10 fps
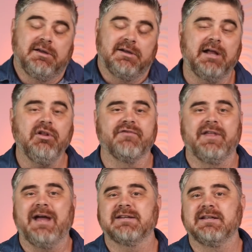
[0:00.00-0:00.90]
and I look for
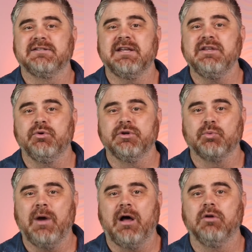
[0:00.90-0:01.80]
that to continue as
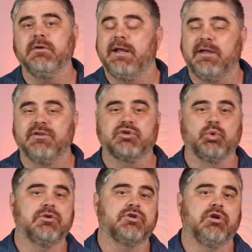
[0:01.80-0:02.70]
well in the
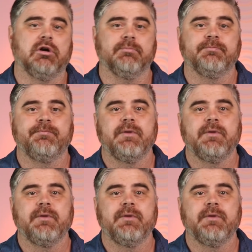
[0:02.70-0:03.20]
short term.